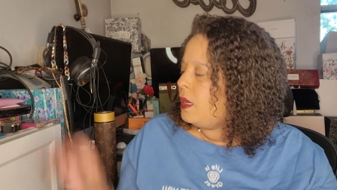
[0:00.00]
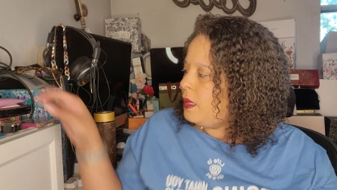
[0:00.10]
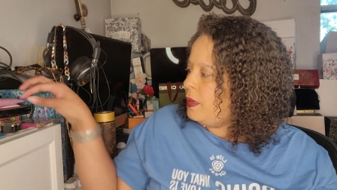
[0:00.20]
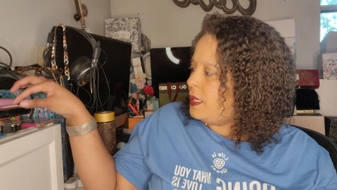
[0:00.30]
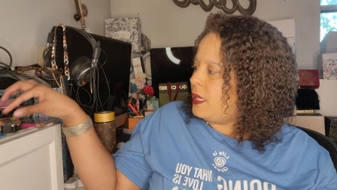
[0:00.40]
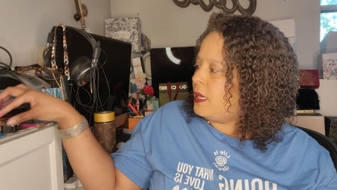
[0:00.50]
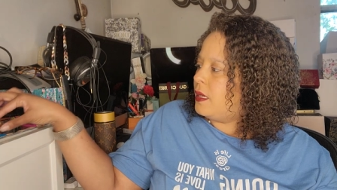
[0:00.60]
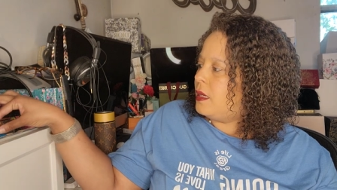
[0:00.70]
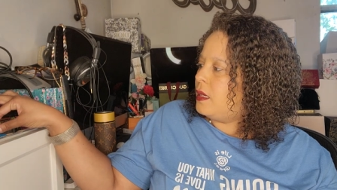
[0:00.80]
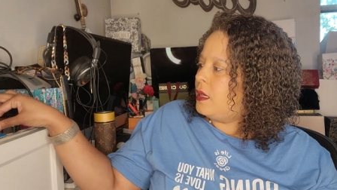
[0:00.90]
Let me see.
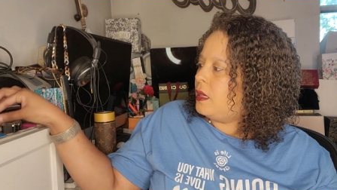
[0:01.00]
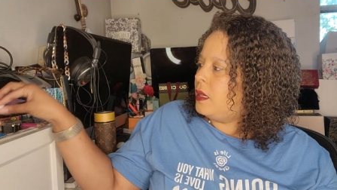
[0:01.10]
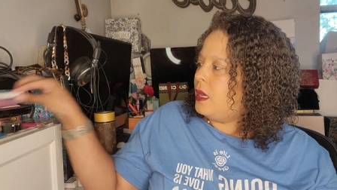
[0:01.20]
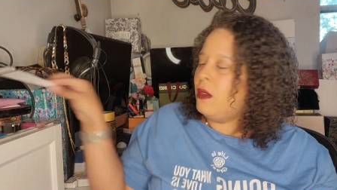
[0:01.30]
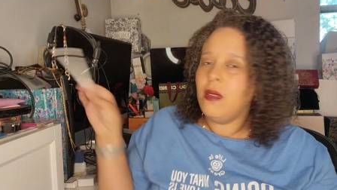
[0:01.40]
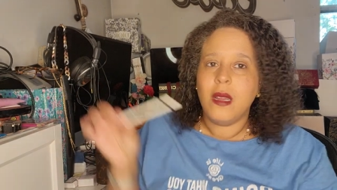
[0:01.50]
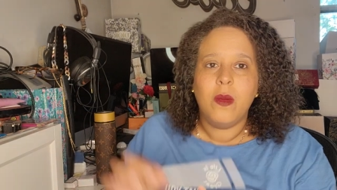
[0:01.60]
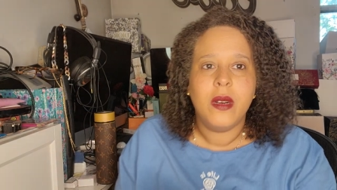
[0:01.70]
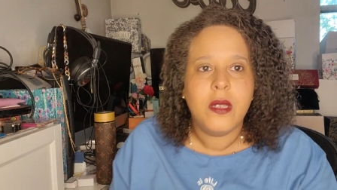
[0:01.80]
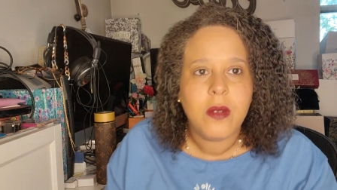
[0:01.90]
I don't think I
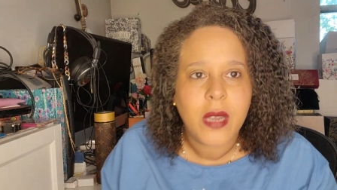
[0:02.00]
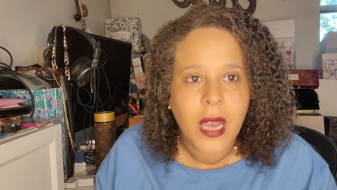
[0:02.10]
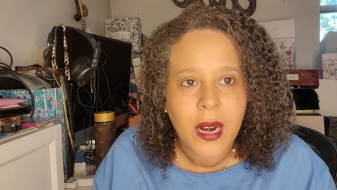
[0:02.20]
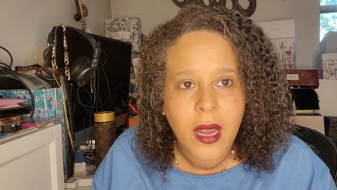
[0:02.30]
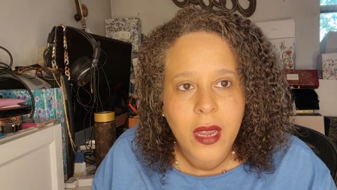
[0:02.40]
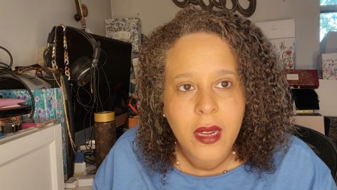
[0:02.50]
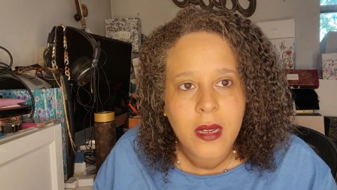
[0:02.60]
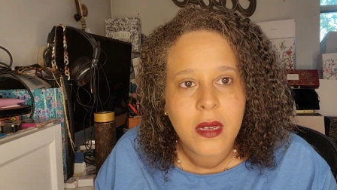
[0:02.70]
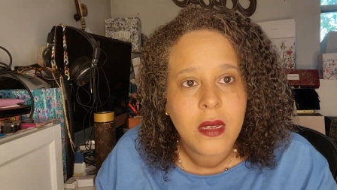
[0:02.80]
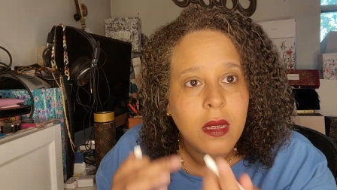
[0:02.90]
want to do a cat eye
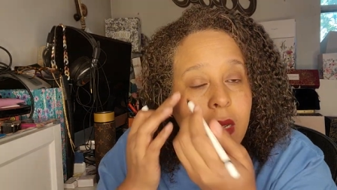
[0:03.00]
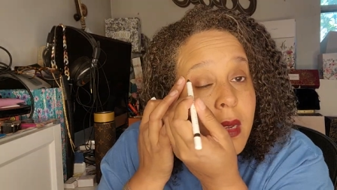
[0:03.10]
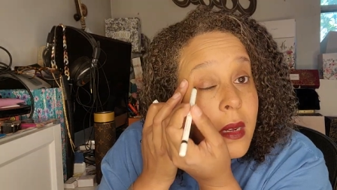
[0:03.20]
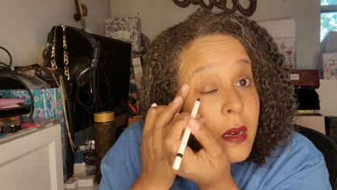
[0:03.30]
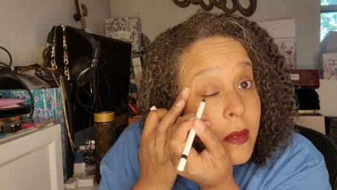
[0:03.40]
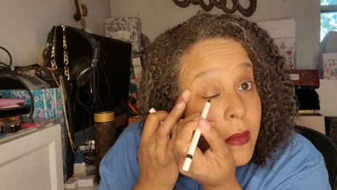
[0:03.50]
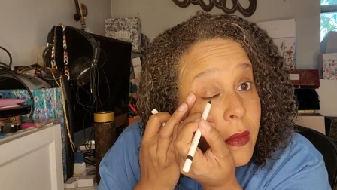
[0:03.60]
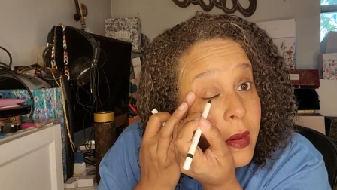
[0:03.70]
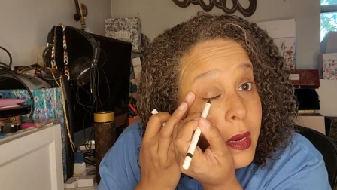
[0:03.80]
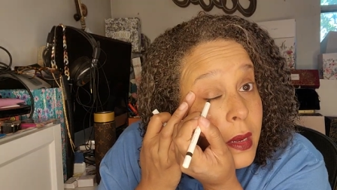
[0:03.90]

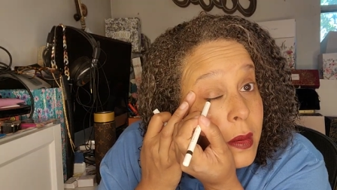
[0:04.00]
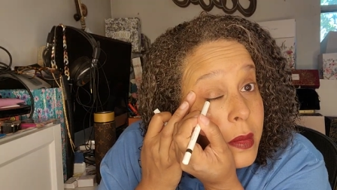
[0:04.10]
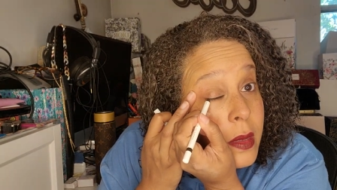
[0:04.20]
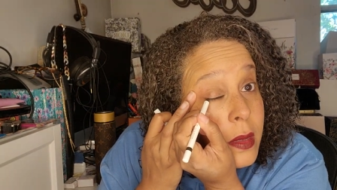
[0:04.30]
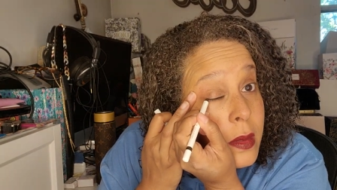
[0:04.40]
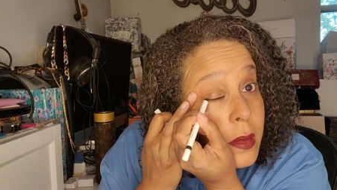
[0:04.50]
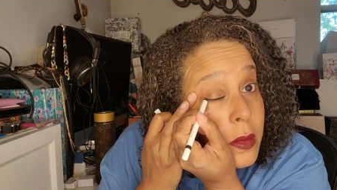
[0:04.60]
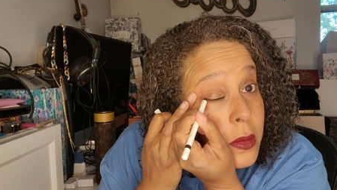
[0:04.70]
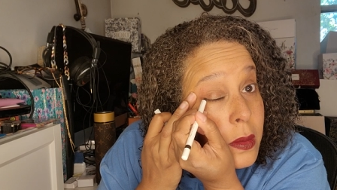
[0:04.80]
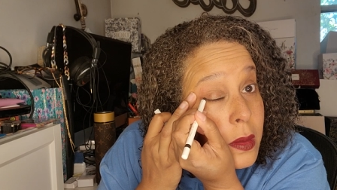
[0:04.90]
right now because the
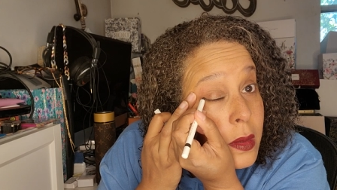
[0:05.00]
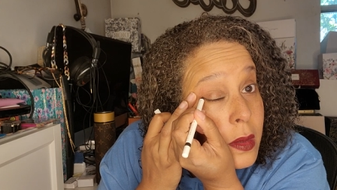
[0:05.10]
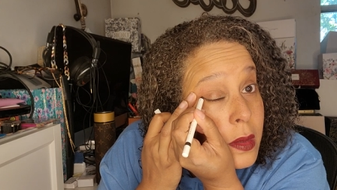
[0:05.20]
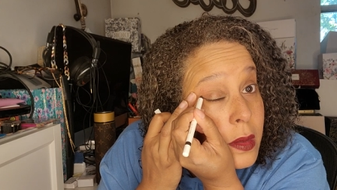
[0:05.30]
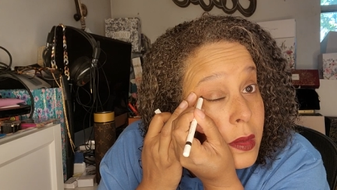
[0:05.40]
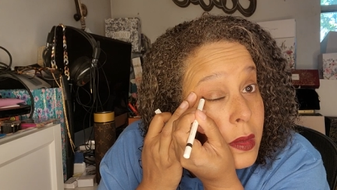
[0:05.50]
truth is,